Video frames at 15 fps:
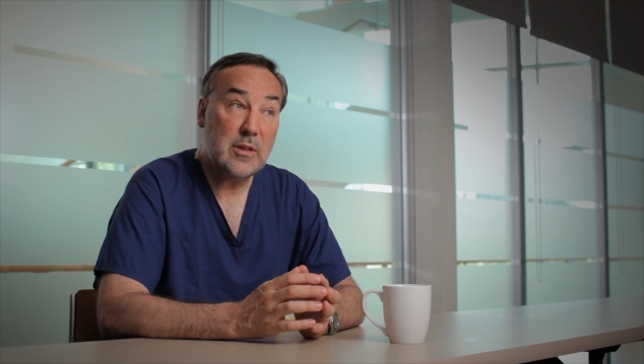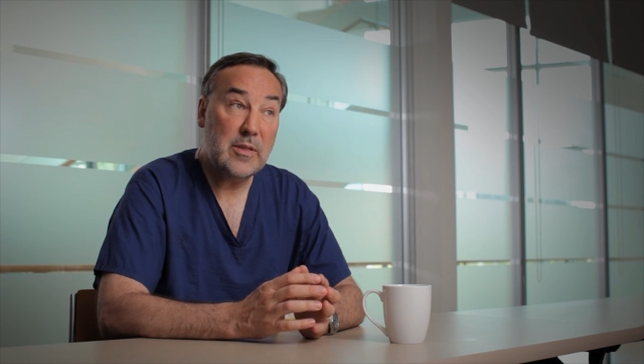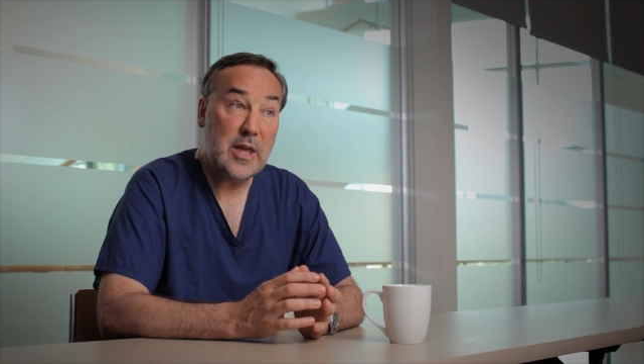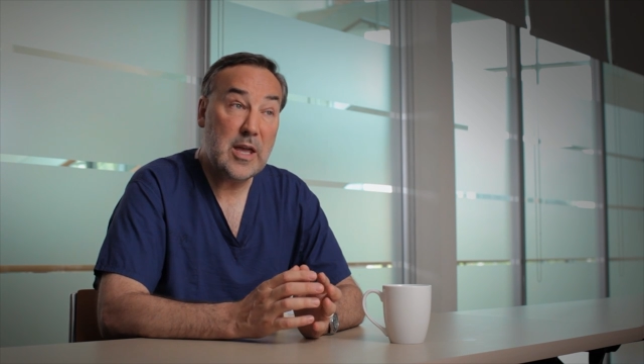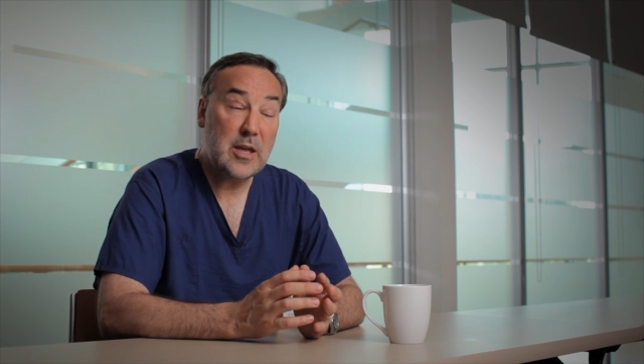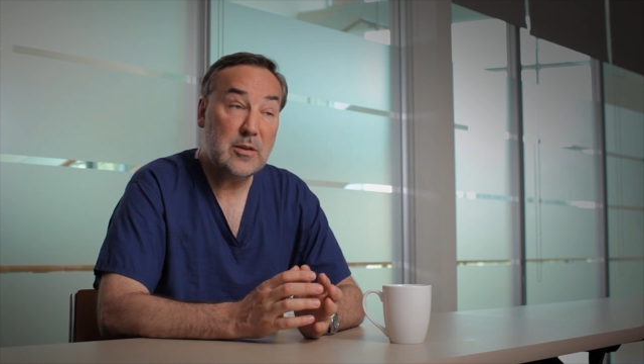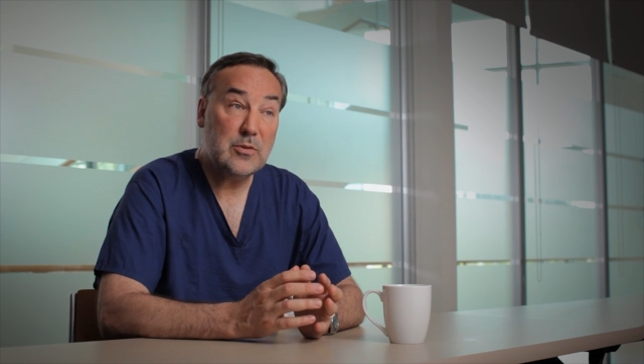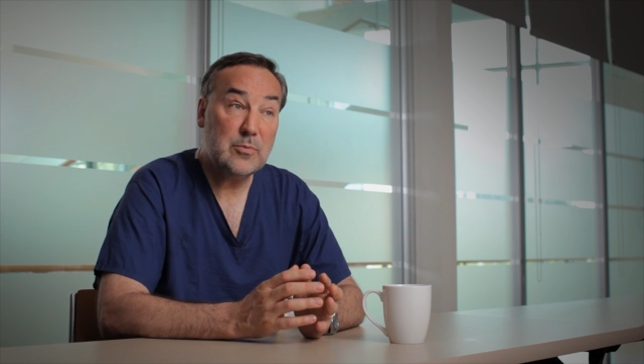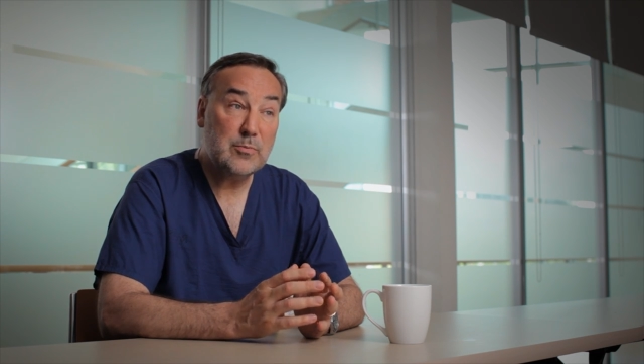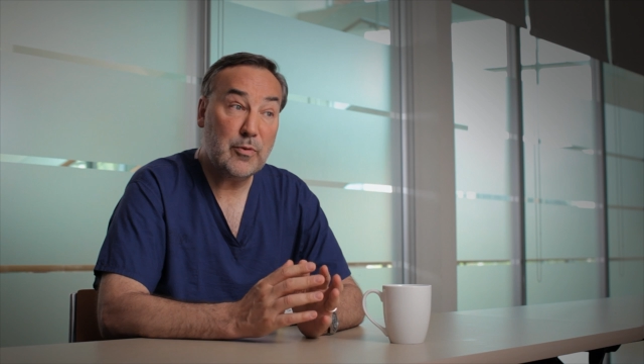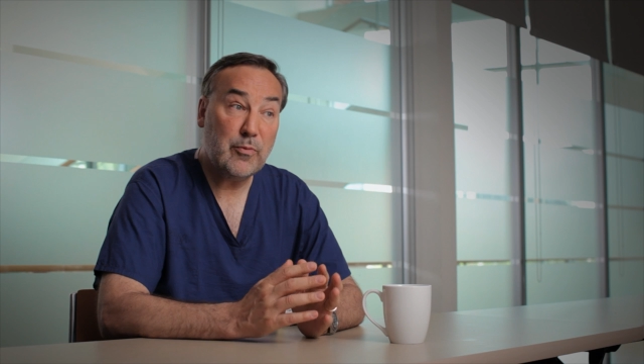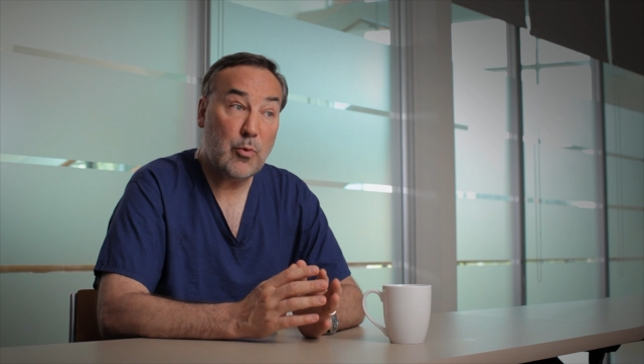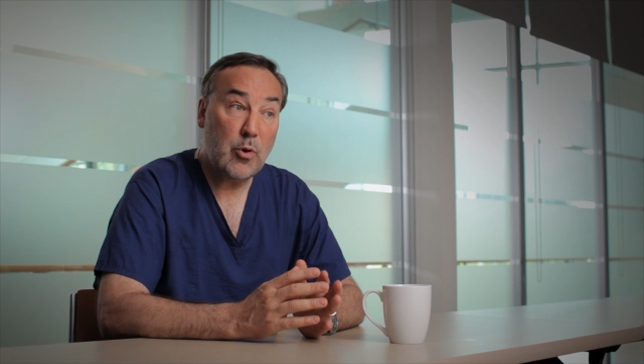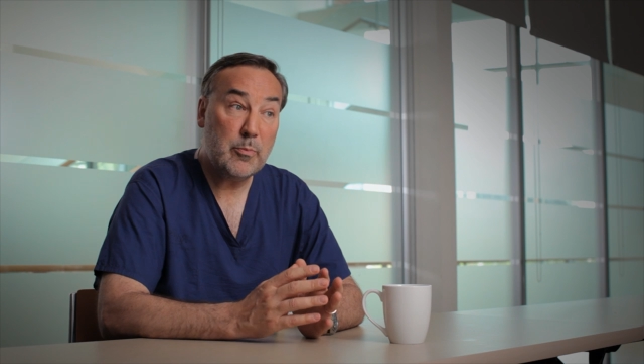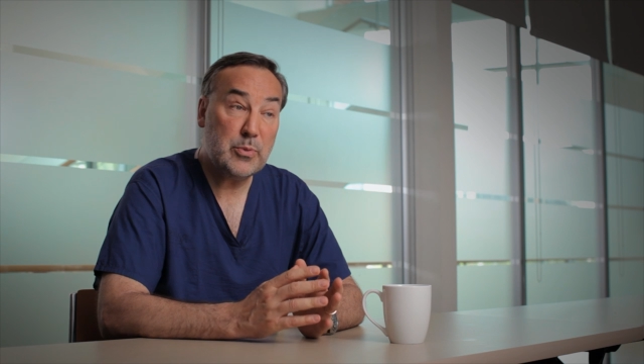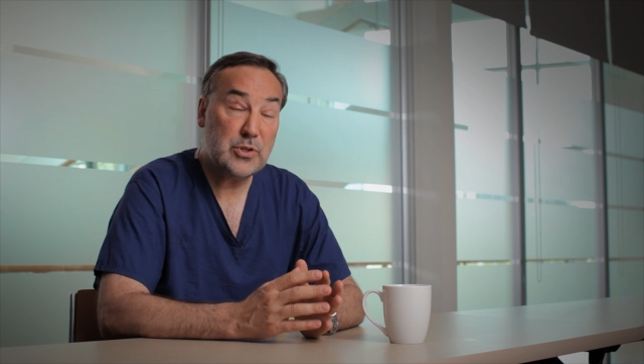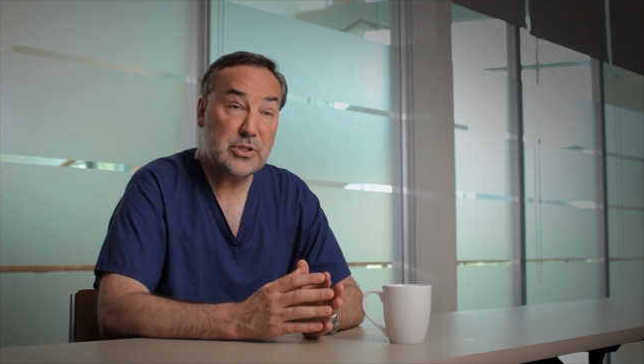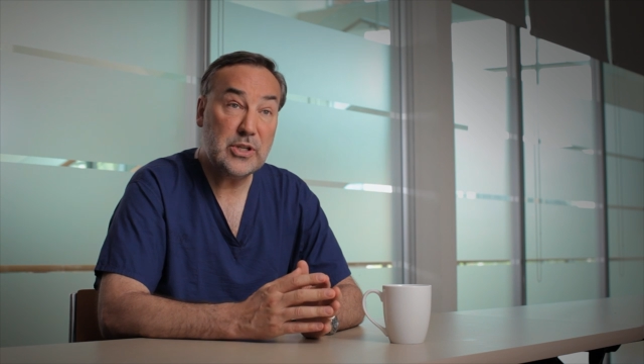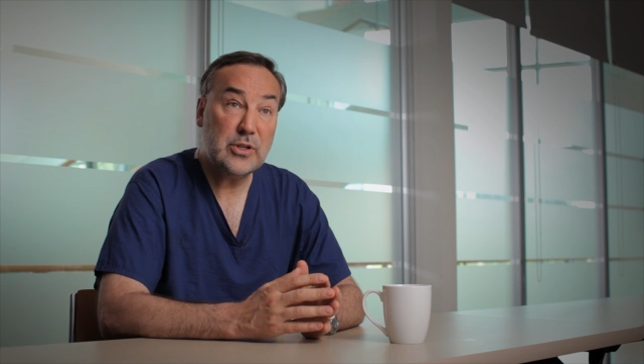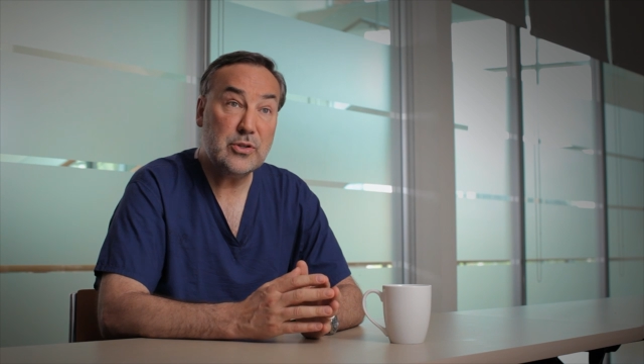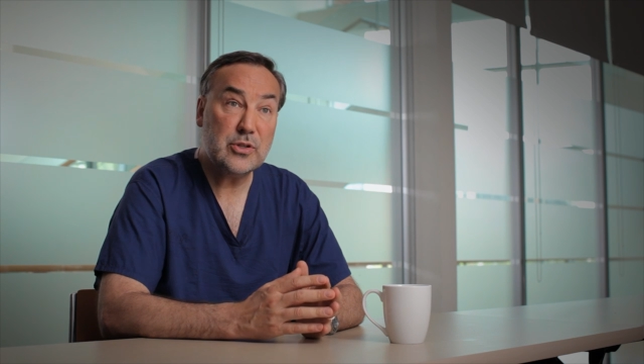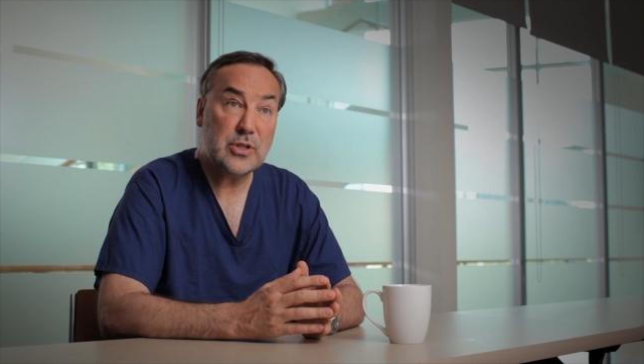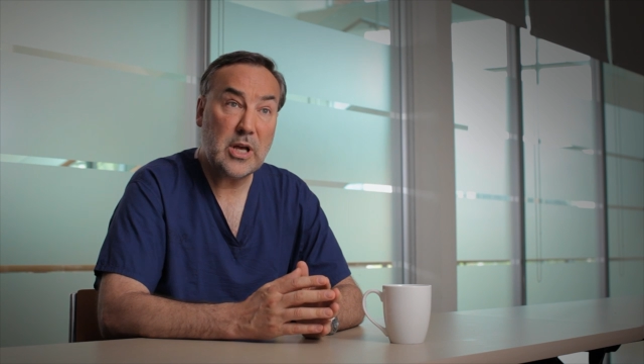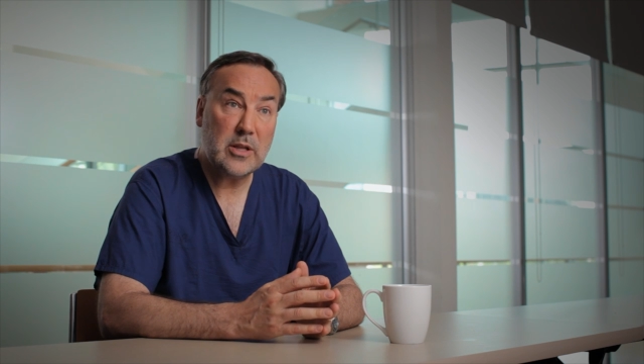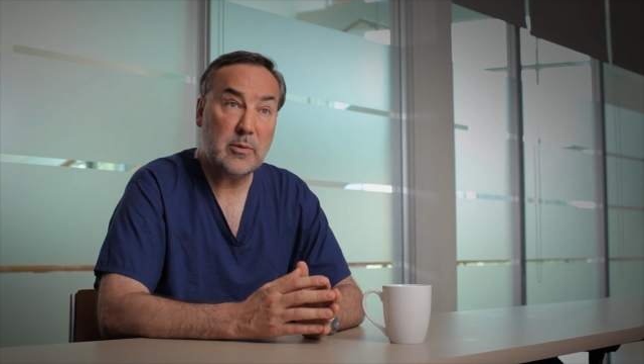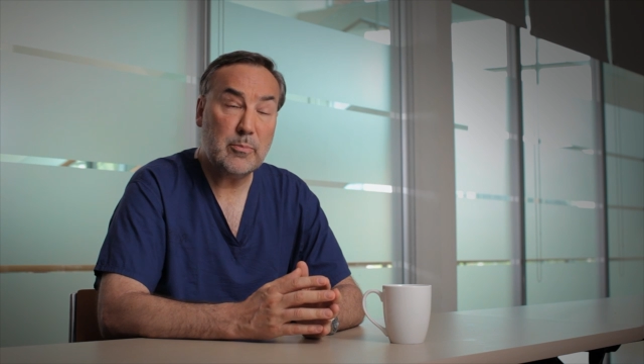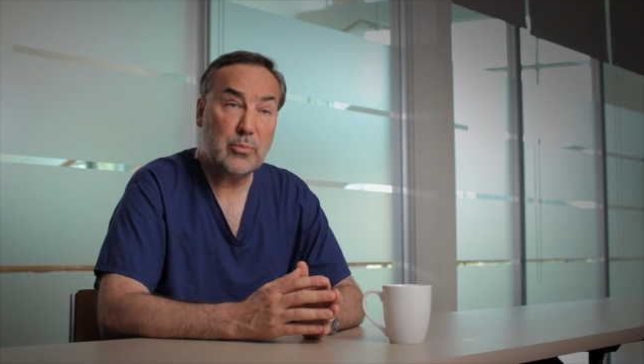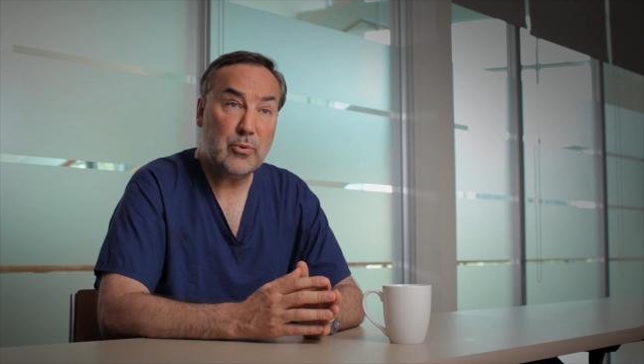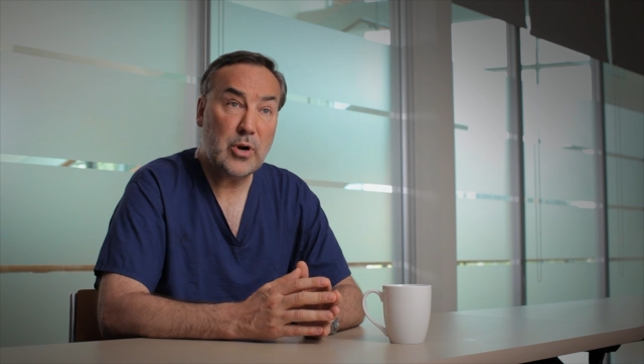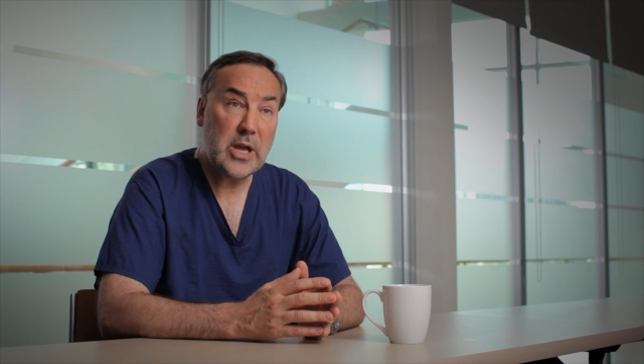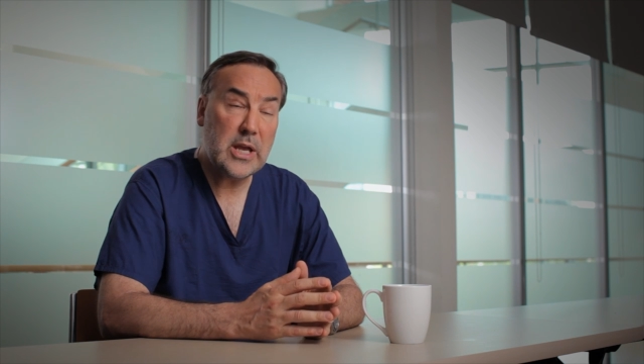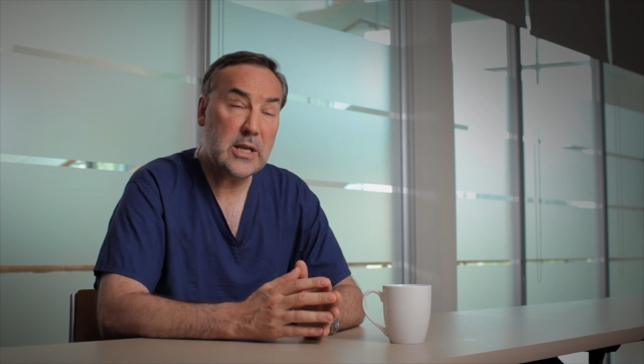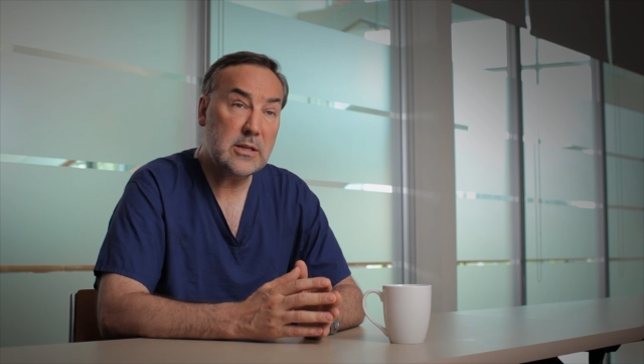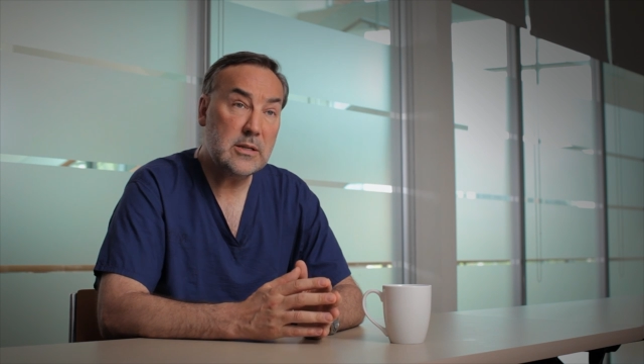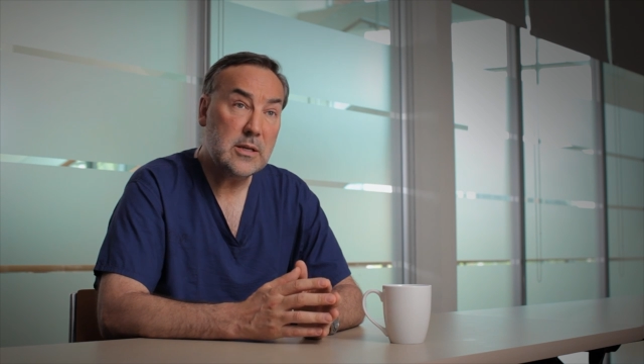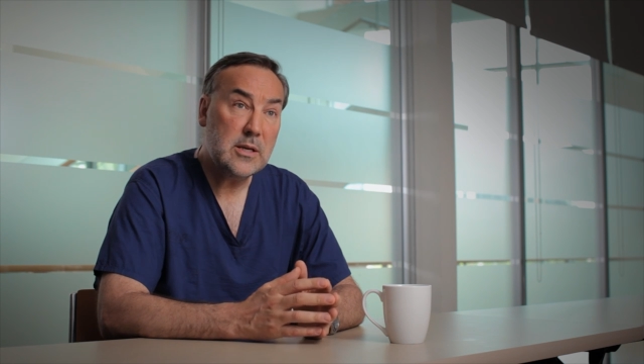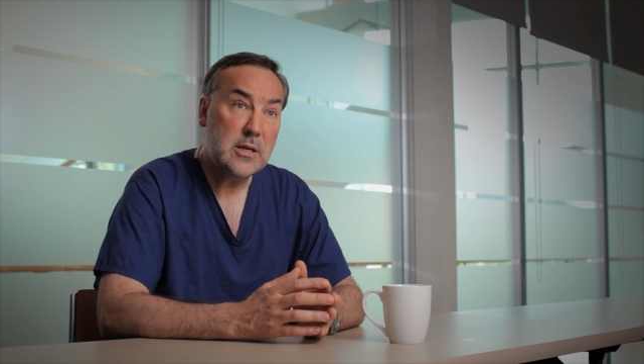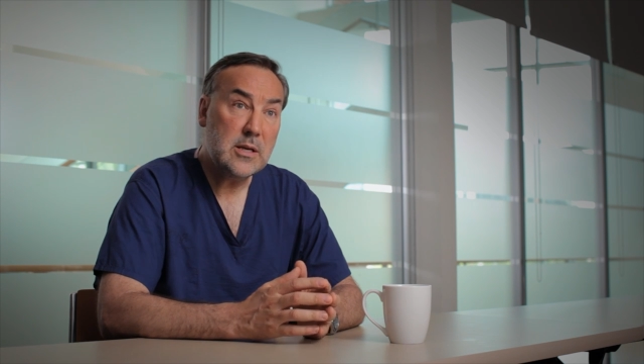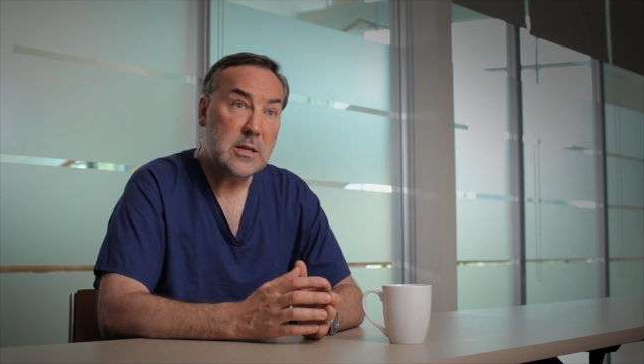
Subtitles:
they perform procedures on the brain